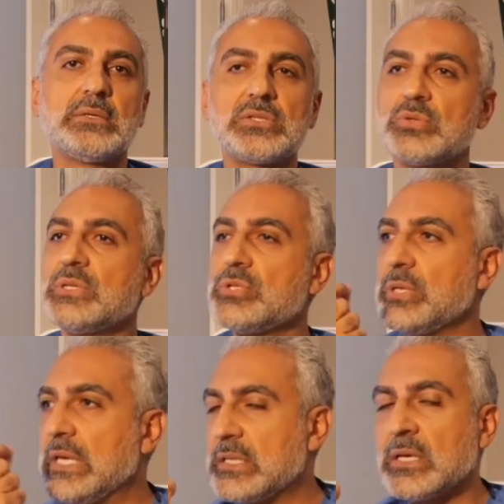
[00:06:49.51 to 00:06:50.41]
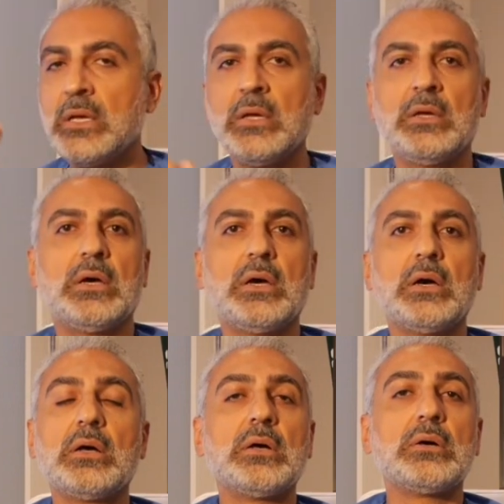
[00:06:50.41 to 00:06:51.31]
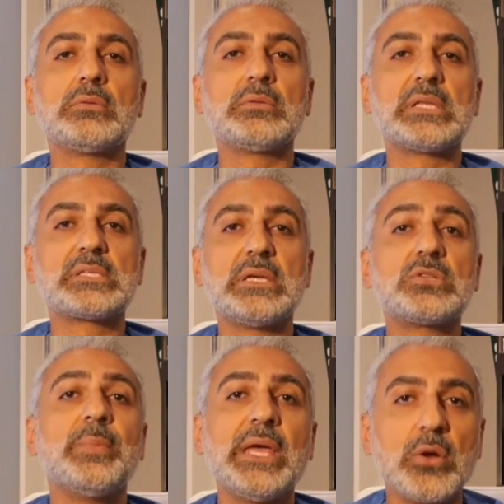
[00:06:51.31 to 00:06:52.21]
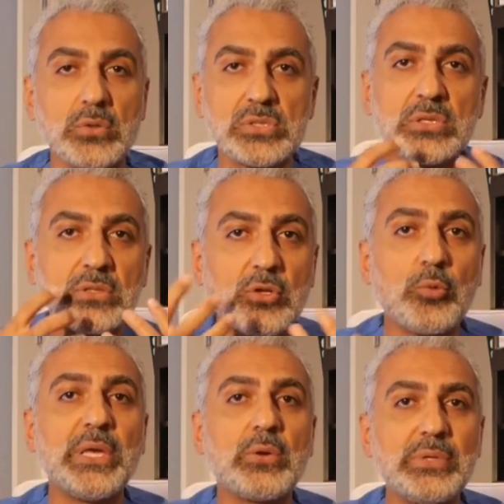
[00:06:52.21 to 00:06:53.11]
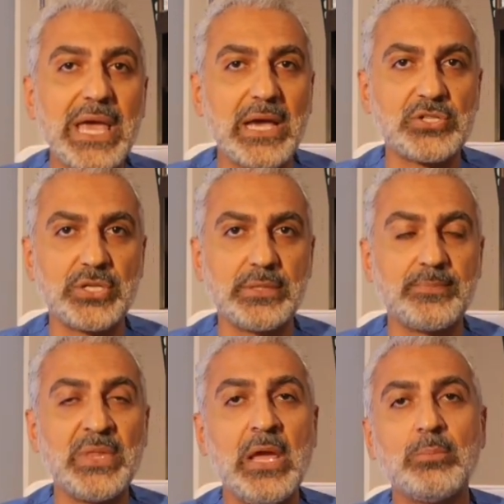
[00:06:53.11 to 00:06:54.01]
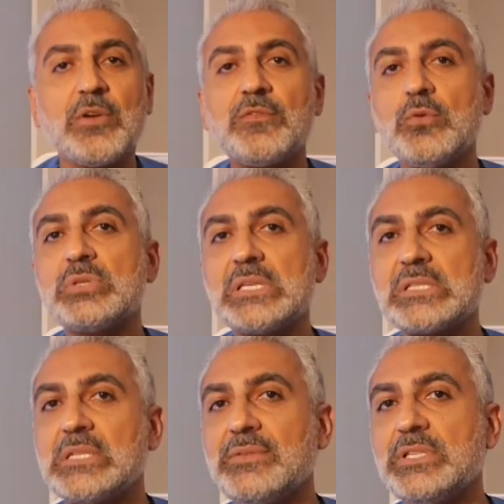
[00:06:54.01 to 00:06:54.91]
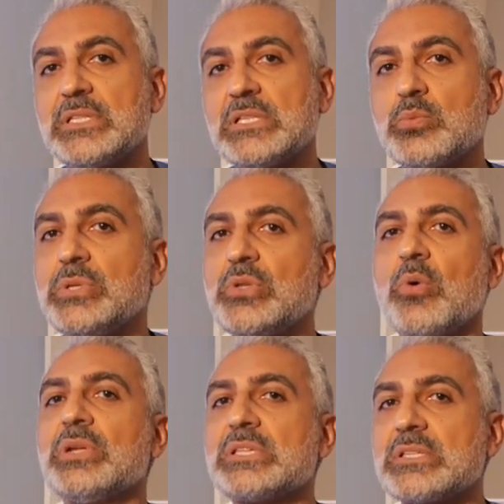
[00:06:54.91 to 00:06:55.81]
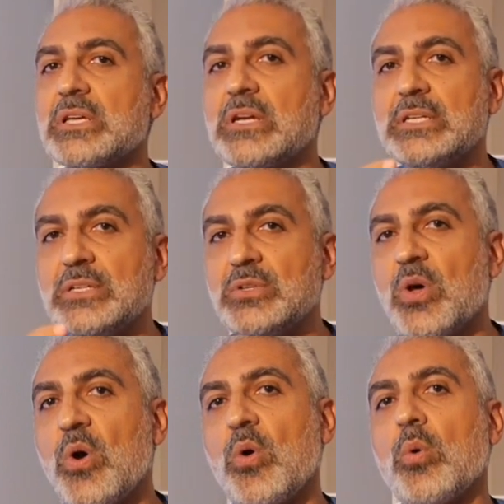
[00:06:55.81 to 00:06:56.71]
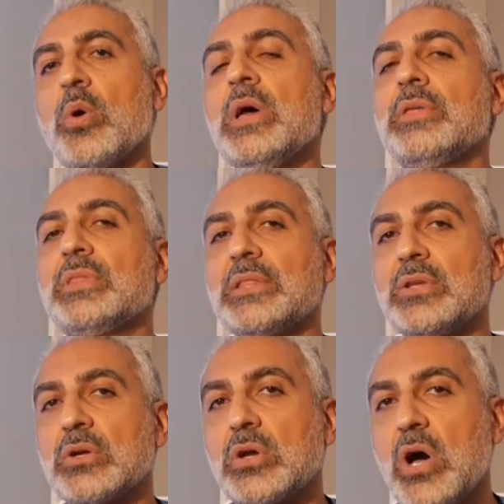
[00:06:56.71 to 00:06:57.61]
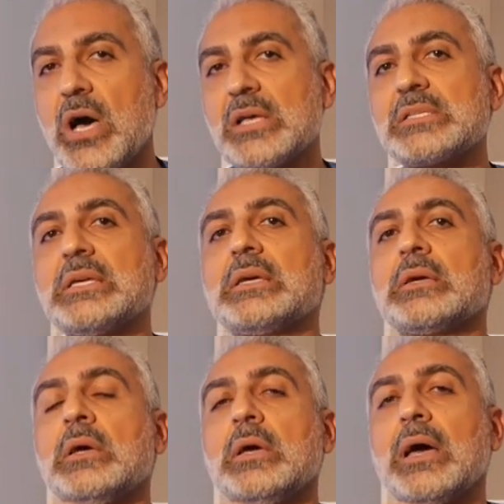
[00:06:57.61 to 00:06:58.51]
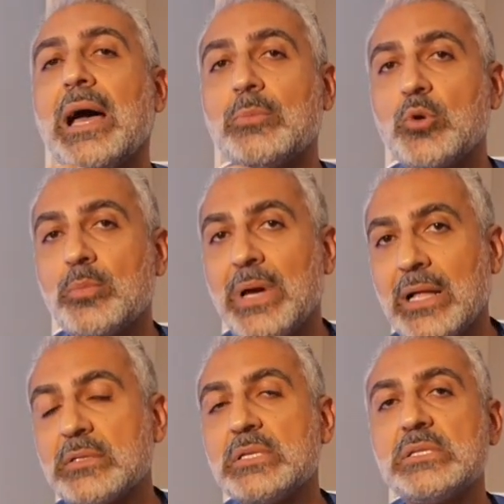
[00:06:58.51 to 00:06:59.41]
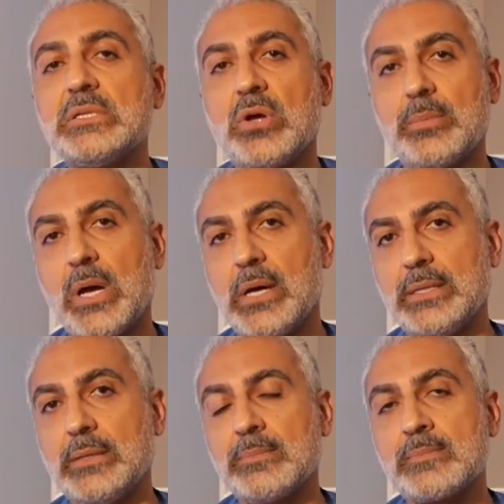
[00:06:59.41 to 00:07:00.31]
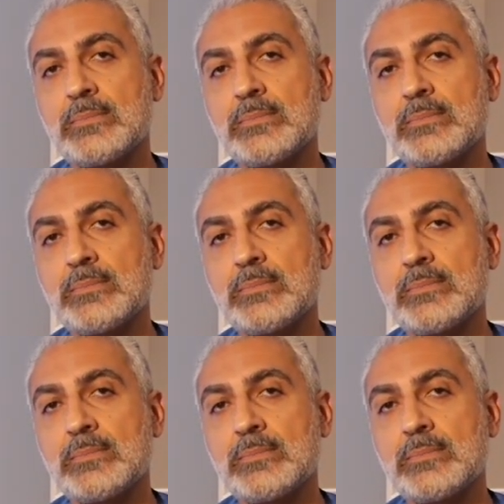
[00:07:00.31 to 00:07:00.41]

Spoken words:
As soon as you eat, let's say, tomatoes, there'll be a reaction. But food sensitivities, we don't necessarily know that they're causing abnormalities in our body.